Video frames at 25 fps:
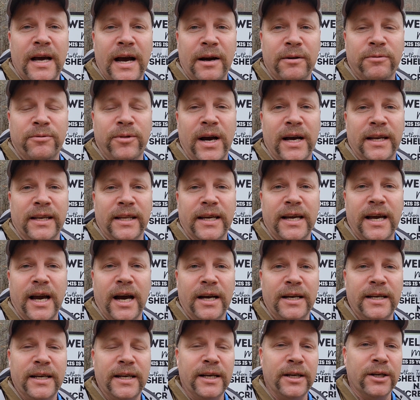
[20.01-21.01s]
I finally
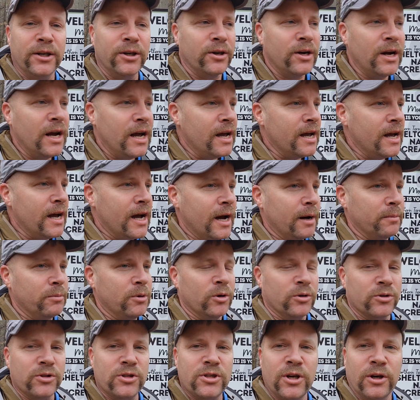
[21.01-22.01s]
got here. I'm
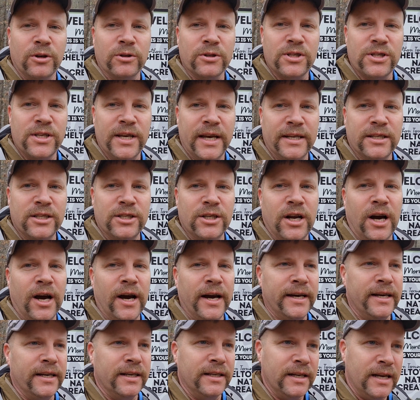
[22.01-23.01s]
going to start section
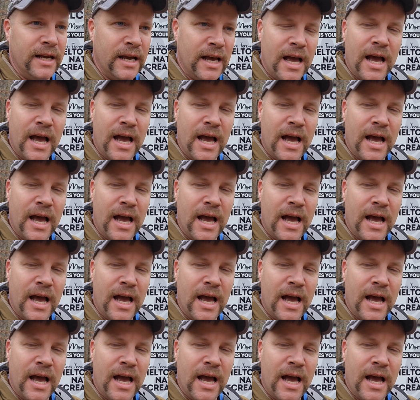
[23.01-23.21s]
hiking.